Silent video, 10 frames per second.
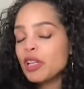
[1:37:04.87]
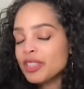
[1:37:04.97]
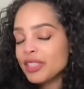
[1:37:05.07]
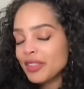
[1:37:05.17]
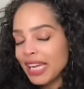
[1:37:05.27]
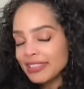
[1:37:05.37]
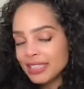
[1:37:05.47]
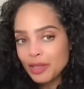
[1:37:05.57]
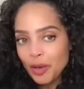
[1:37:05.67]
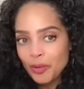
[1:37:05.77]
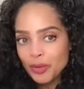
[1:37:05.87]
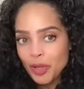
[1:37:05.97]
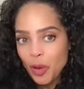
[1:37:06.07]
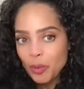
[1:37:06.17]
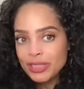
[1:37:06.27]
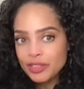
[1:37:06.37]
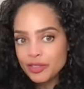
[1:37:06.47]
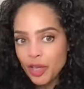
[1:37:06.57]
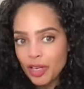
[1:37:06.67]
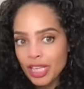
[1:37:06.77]
For those of you guys that don't know what she's
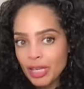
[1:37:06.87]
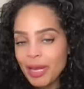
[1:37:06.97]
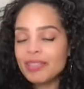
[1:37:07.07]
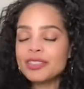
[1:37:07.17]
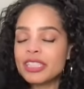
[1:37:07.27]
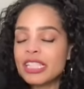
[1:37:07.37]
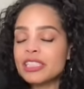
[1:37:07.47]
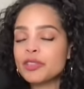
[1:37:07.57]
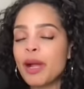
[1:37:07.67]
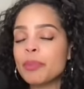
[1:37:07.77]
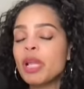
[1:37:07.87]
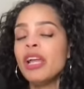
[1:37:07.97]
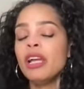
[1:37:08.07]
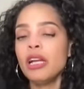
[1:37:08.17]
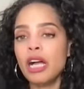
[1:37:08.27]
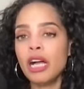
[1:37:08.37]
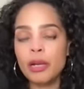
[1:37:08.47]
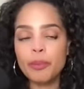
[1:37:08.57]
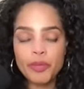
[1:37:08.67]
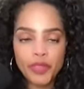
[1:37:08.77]
talking about, sorry to interrupt.
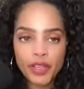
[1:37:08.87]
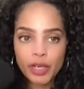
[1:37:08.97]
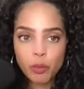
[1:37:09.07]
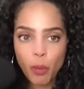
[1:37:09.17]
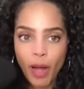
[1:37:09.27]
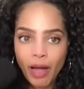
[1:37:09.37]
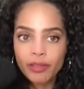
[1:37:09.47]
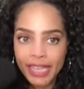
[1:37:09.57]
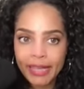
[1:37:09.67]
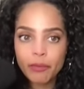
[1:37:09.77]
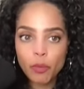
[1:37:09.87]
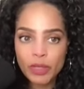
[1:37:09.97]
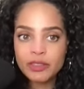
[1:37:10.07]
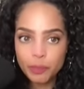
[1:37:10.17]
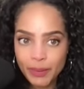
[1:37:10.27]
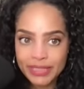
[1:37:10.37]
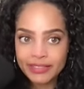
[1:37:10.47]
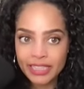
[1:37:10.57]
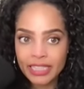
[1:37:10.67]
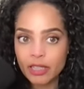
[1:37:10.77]
While Kate was
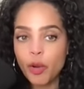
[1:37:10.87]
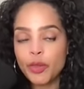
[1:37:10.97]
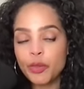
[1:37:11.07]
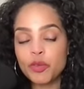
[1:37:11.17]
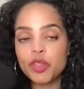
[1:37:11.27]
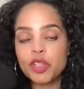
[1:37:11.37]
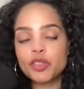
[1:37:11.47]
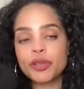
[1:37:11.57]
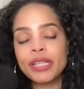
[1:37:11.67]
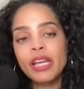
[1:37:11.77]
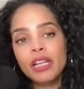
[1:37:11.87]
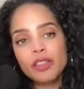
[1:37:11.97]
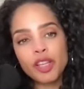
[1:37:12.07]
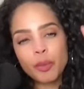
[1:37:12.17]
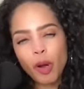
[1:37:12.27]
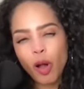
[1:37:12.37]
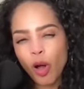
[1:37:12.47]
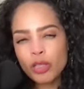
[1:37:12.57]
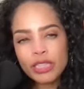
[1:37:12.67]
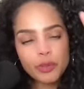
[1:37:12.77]
missing and going through surgery, there were
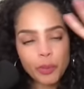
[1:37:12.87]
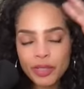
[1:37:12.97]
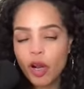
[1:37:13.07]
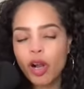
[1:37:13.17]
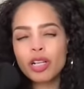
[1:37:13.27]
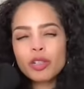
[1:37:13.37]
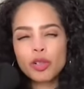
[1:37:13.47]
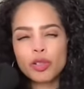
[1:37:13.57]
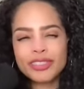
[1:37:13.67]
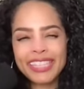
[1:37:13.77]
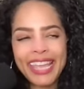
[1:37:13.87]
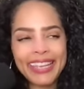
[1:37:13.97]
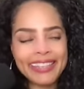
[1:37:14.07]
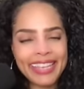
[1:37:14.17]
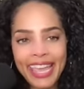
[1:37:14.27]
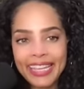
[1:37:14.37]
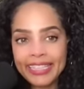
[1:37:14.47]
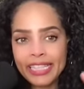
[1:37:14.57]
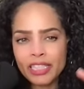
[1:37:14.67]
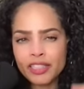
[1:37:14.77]
all these weird articles saying Kate
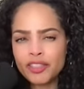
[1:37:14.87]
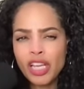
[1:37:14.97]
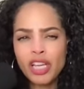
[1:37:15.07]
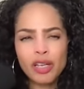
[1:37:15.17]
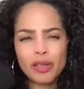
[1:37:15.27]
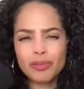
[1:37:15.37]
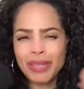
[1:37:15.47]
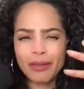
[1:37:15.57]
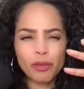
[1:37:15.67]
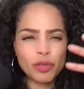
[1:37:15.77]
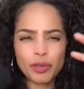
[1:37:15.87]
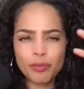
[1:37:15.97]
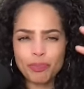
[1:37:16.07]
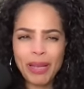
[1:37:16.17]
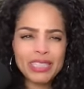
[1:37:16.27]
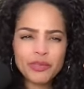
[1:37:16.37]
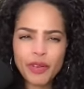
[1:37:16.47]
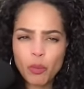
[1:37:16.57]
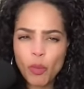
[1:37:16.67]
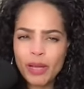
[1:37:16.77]
is like your best
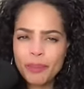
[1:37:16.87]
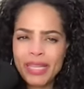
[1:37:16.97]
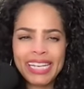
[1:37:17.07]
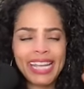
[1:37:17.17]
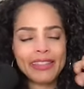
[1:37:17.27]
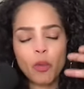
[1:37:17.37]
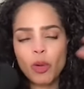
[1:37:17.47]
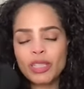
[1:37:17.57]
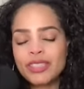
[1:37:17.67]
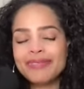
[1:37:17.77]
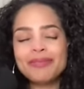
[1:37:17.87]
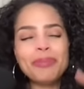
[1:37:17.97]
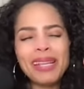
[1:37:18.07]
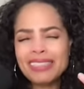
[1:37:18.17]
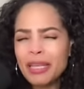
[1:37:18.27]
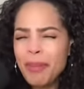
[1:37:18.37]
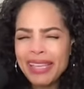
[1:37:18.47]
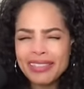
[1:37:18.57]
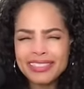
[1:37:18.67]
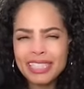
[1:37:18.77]
friend one minute and the worst, and basically
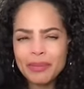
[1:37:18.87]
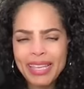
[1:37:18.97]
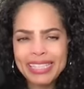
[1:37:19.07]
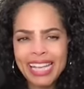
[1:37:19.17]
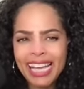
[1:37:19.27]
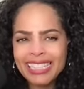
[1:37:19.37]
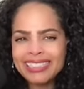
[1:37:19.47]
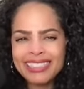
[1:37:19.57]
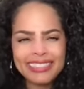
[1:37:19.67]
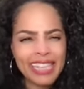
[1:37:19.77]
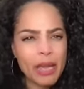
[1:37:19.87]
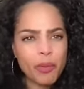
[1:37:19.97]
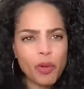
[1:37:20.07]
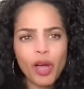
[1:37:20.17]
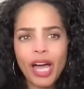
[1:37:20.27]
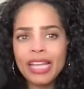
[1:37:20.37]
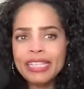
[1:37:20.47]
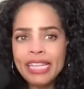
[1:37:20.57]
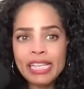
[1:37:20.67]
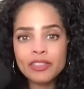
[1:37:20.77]
making her seem like an unstable,
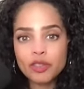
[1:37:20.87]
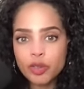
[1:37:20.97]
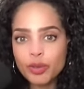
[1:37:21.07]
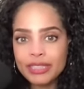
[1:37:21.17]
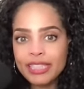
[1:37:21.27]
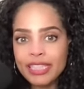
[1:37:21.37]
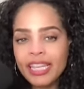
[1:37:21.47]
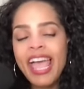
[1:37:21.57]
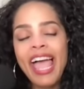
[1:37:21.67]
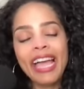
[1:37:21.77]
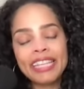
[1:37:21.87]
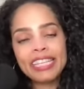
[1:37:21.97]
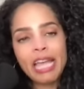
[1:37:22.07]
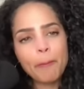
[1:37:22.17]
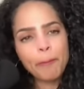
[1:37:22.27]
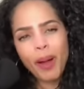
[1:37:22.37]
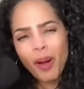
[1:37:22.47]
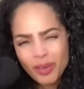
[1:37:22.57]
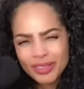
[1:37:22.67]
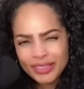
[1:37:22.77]
unhinged lunatic. And they kept
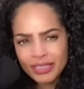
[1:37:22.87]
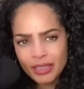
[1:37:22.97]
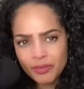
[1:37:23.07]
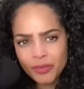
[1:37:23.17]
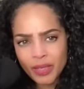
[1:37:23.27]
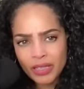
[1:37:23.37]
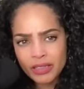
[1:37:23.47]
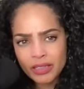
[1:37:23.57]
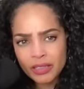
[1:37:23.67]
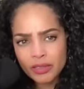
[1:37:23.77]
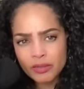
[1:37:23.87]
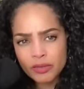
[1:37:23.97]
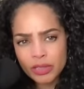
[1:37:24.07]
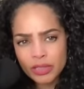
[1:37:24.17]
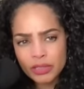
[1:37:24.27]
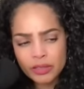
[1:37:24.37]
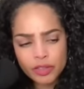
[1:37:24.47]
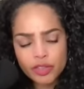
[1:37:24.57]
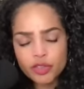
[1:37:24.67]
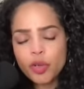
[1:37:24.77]
posting the
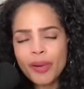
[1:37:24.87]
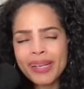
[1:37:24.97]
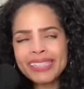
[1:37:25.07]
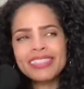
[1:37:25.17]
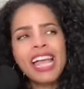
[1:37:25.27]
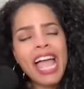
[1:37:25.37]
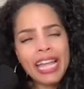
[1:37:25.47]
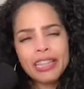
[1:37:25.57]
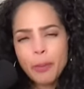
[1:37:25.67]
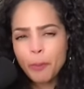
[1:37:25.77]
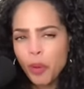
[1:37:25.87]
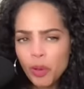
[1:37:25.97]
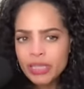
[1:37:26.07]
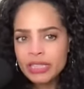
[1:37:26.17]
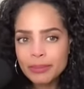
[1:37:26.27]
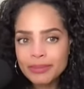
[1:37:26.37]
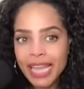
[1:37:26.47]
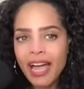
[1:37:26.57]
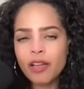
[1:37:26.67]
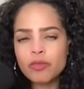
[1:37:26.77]
stories and then pulling them
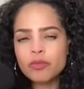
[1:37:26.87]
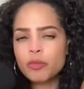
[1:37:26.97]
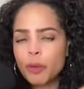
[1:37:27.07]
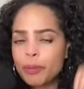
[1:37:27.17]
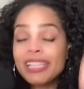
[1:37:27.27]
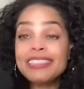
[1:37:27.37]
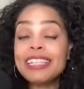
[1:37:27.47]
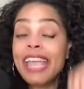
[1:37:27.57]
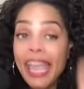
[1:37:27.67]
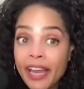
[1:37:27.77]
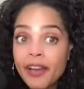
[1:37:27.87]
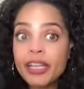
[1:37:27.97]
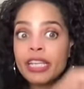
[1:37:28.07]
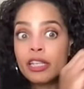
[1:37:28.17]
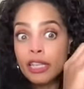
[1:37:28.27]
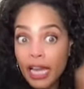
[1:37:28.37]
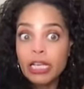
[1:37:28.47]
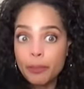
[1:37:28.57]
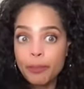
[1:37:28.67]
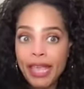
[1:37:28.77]
down, replacing Harry, cut
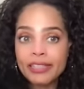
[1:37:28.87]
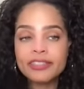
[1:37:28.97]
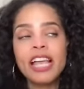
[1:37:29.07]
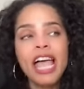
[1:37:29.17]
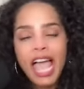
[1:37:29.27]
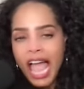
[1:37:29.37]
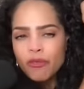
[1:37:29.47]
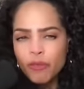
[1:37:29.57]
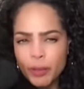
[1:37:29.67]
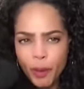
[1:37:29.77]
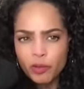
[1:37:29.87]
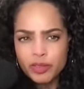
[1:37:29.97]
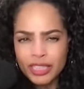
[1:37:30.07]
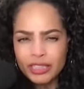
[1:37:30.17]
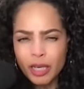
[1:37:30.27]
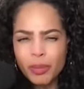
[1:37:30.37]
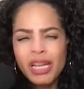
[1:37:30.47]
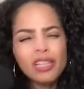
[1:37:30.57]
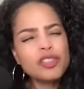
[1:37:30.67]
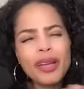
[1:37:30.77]
and paste, and reposting them.
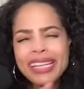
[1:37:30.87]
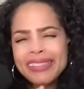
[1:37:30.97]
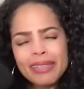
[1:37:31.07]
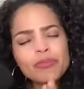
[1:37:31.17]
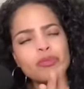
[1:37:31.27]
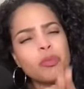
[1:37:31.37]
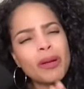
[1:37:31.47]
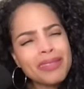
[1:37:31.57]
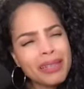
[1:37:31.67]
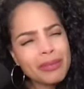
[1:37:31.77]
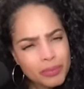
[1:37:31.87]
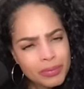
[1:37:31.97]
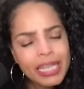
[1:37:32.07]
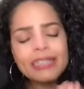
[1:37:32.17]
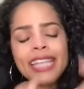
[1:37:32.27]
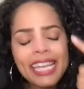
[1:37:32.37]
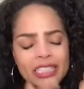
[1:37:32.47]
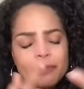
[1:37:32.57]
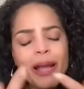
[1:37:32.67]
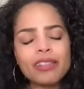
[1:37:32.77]
So take us
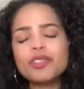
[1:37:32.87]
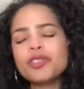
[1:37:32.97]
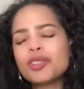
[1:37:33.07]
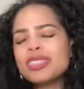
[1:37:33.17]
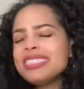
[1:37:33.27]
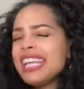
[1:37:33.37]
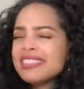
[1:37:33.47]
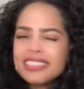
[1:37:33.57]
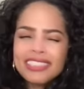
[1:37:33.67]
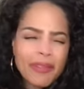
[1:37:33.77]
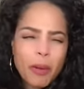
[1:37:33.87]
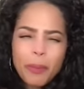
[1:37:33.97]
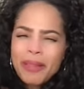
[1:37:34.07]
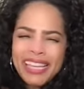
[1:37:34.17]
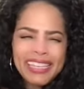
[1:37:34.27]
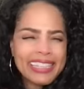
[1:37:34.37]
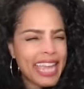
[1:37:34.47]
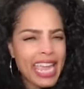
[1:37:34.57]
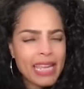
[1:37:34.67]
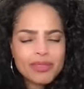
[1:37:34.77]
back to those early days, because they were playing
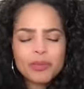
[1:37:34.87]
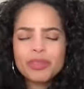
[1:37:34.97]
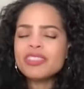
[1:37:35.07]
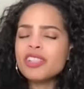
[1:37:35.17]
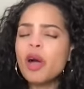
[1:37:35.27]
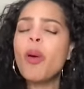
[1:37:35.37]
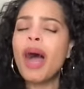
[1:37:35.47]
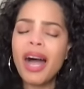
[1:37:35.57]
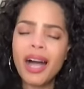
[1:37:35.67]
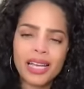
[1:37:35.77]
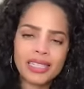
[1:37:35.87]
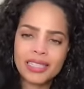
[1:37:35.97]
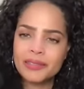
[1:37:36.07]
games. It was so odd.